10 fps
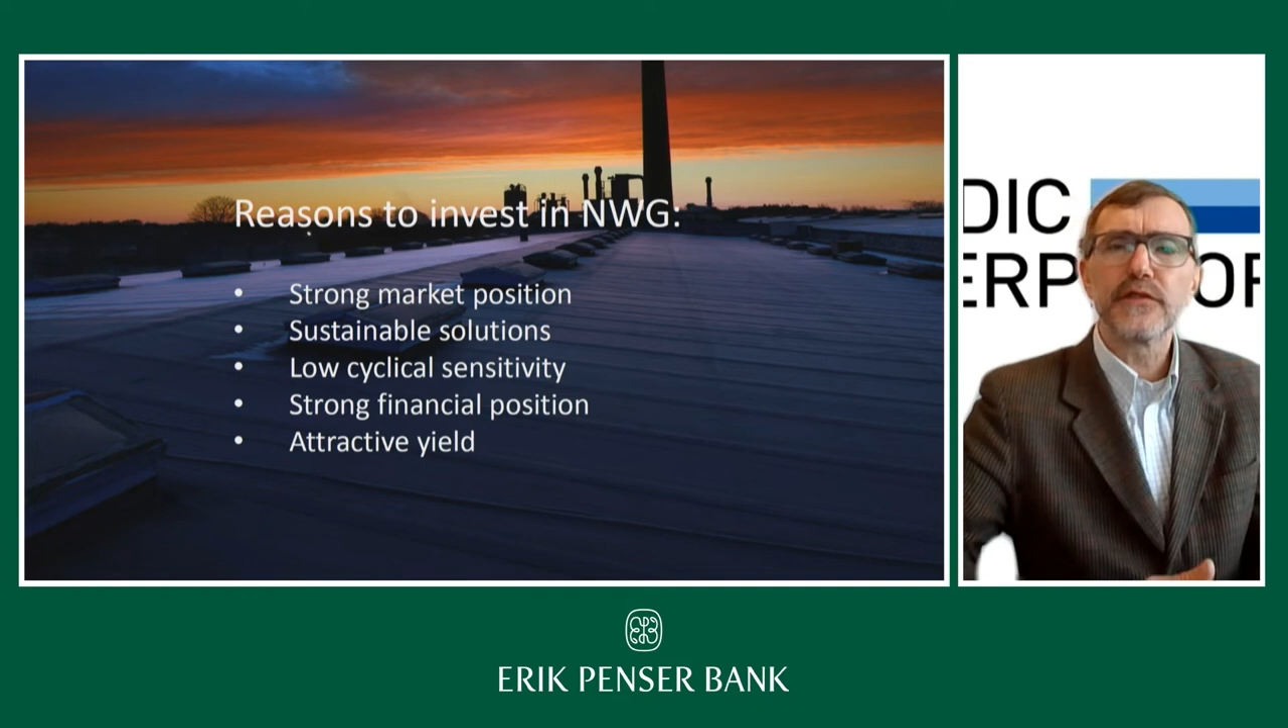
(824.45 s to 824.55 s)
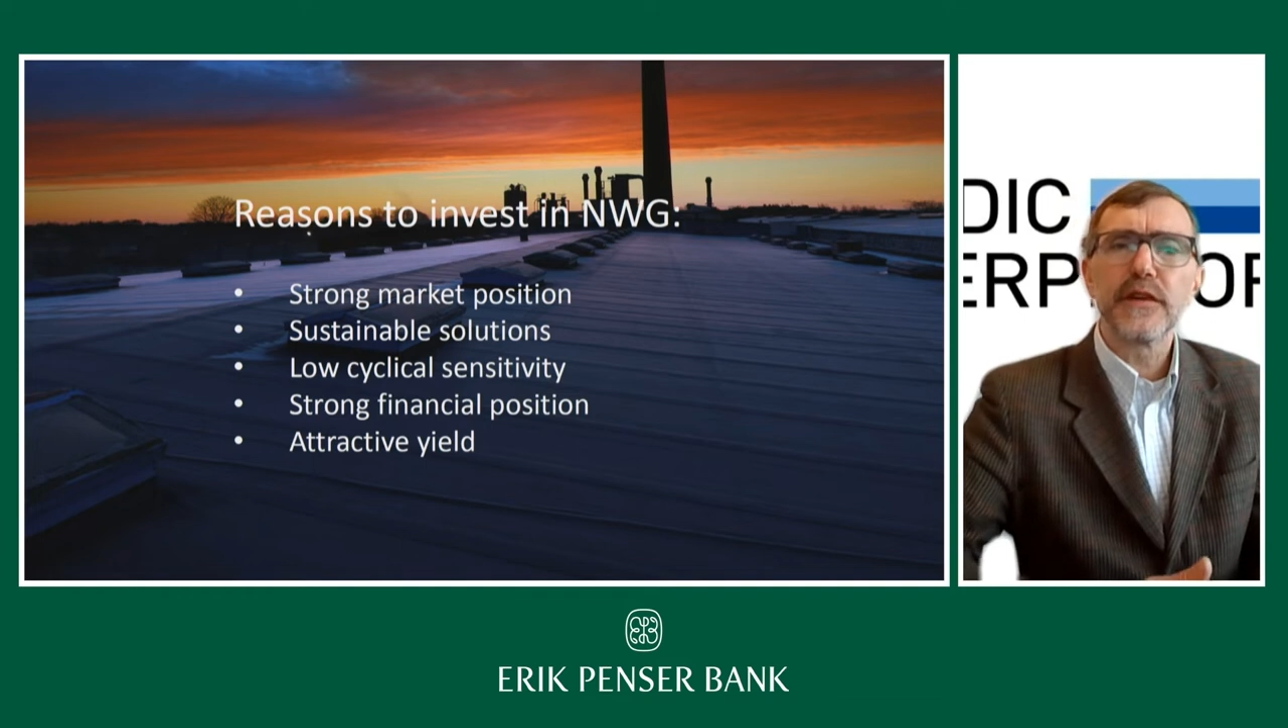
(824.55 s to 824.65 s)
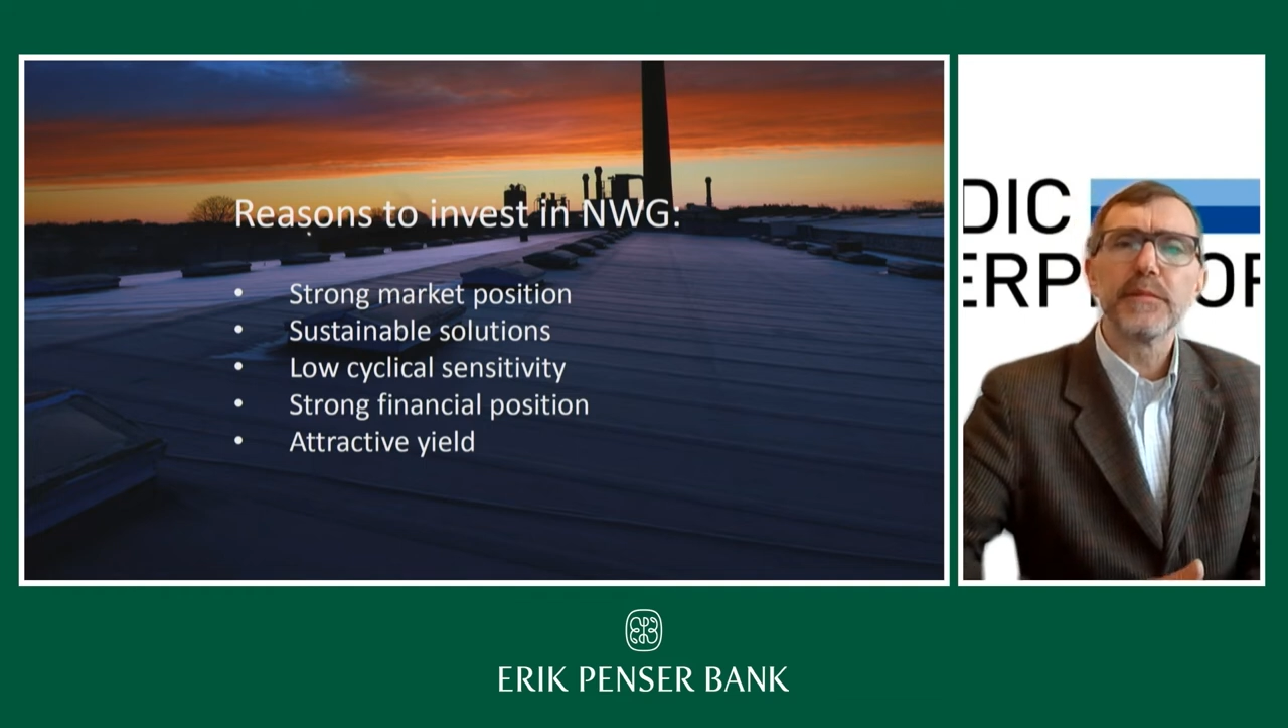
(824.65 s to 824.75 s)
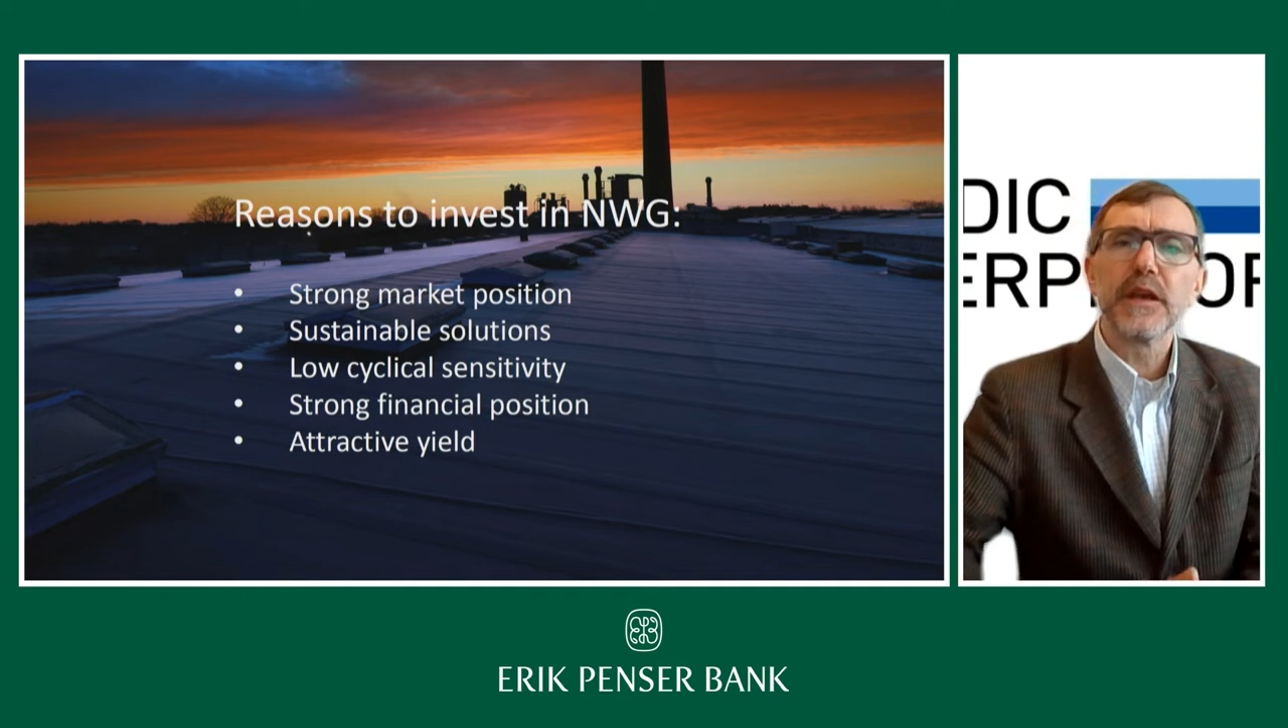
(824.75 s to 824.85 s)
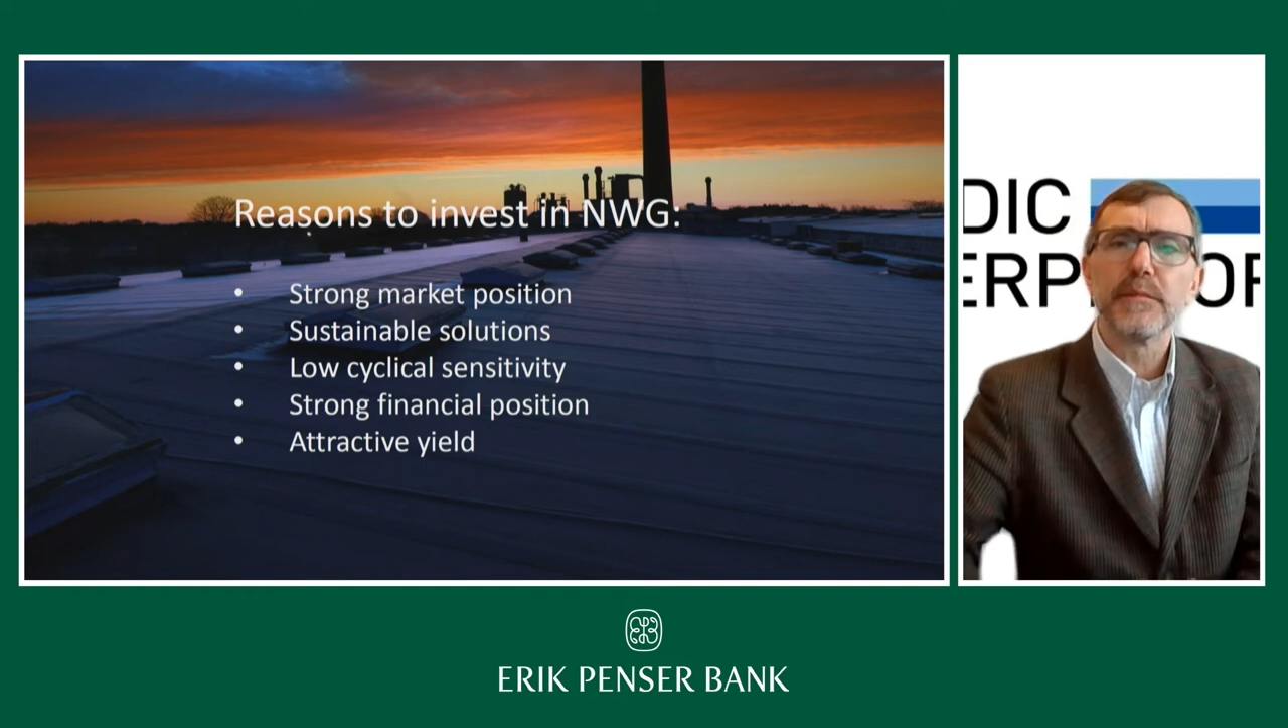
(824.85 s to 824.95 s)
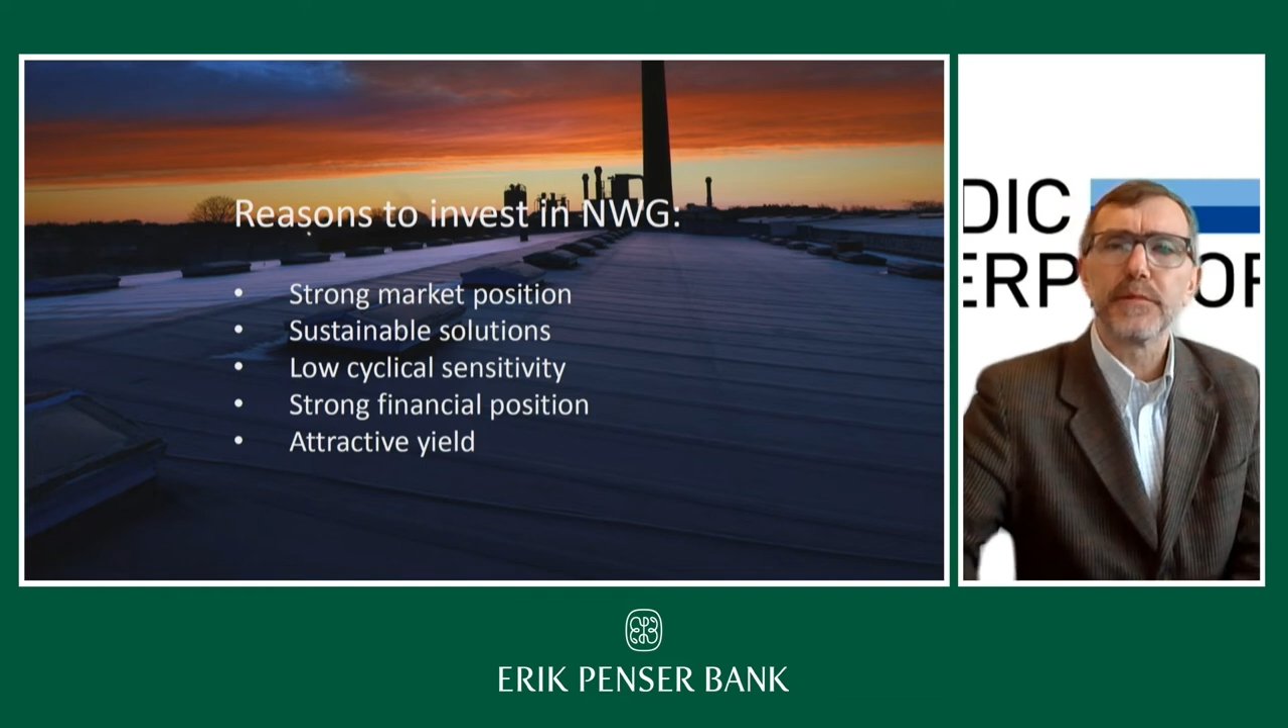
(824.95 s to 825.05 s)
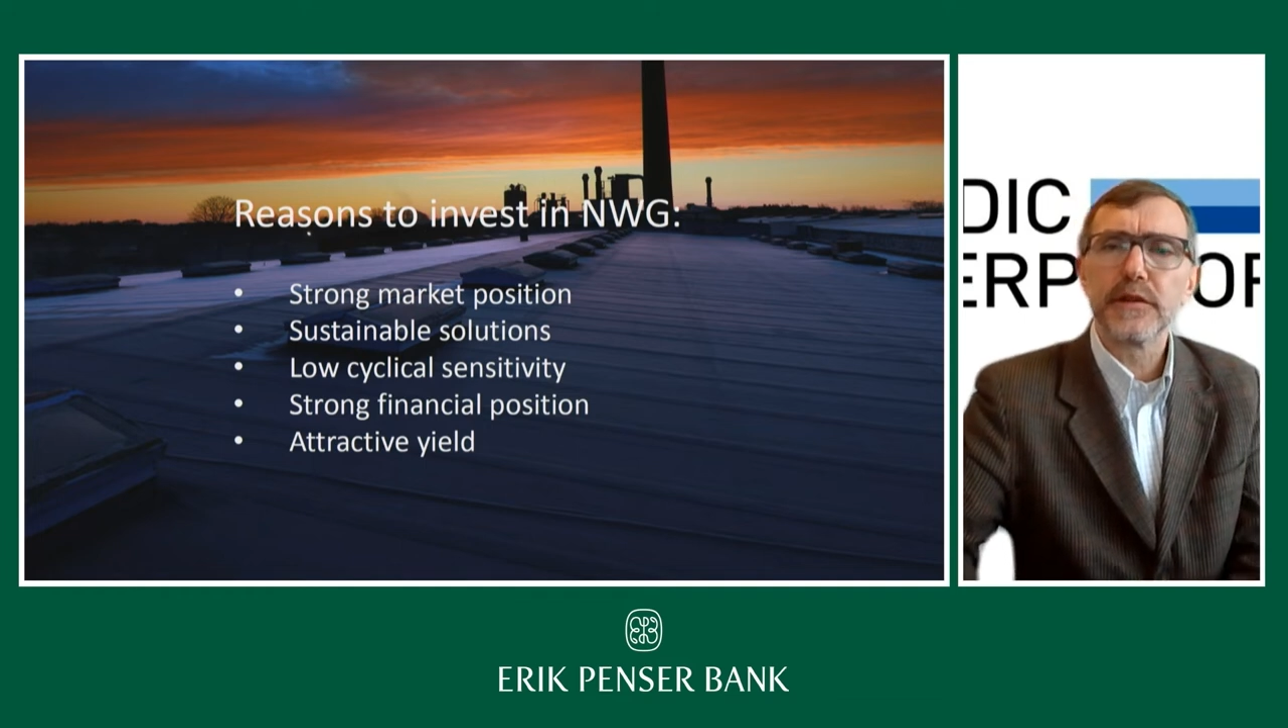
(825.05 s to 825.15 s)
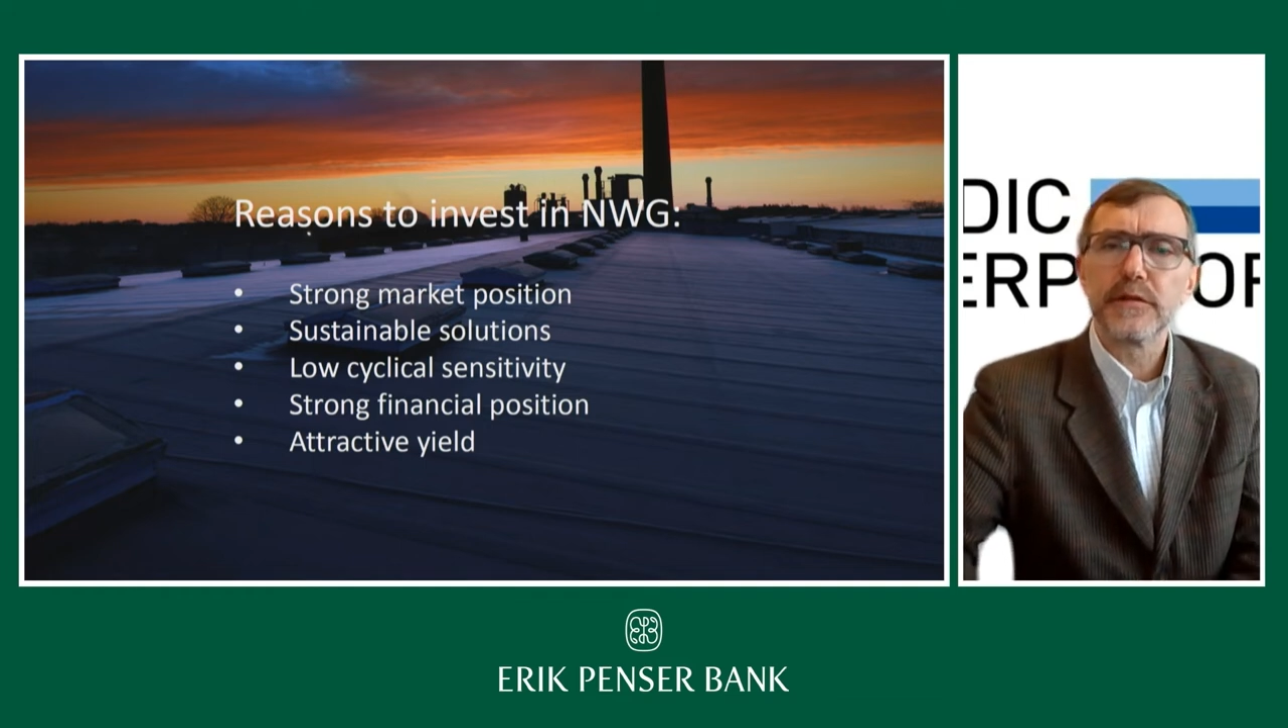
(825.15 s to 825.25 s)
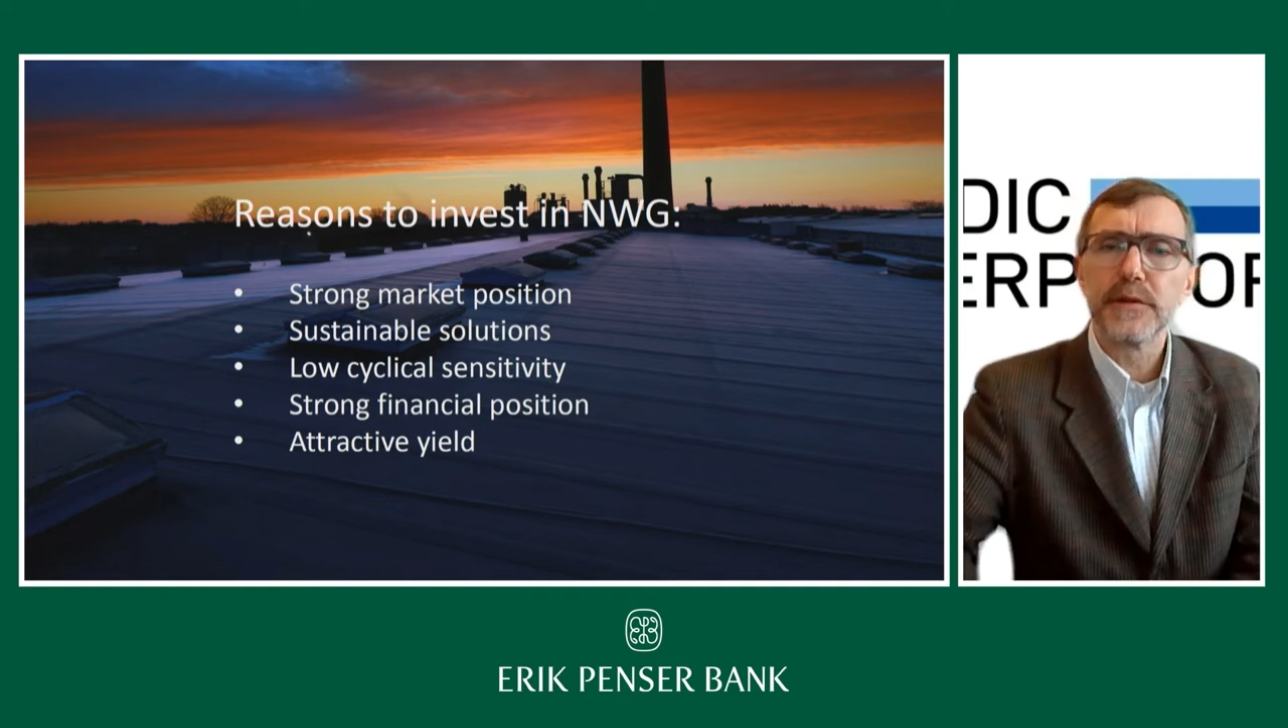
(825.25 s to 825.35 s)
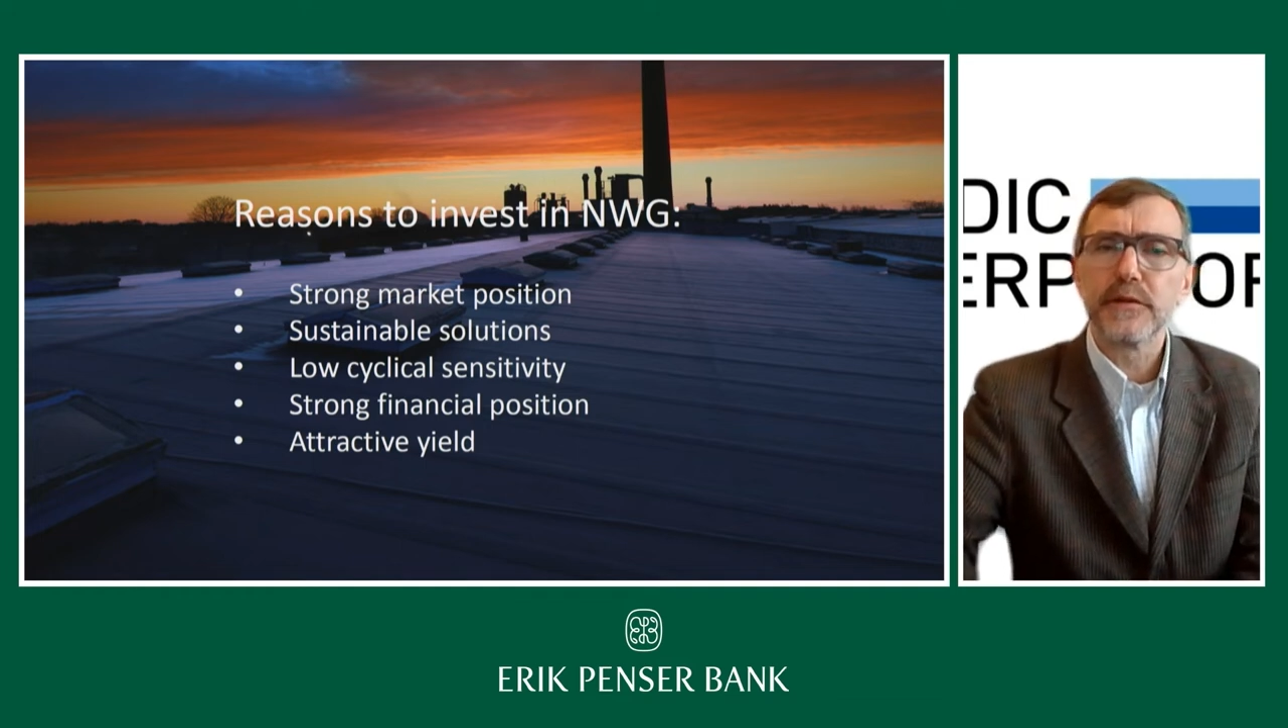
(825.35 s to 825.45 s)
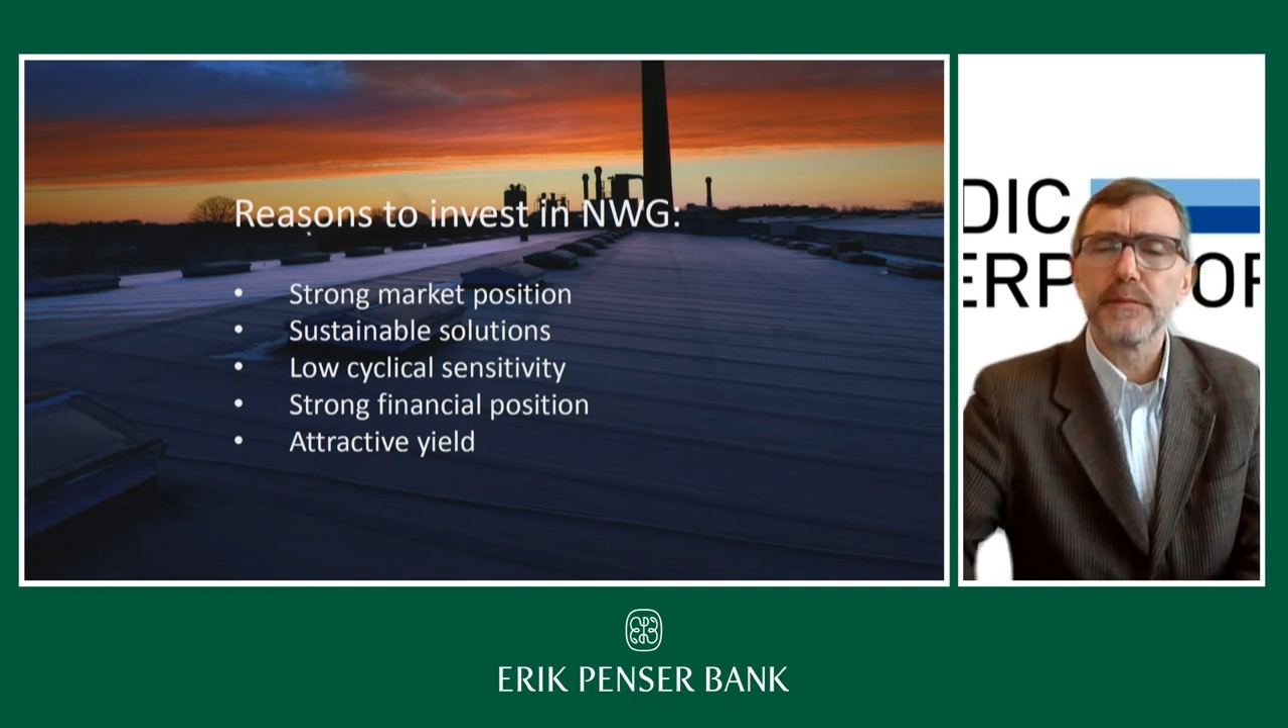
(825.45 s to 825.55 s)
summing up a little bit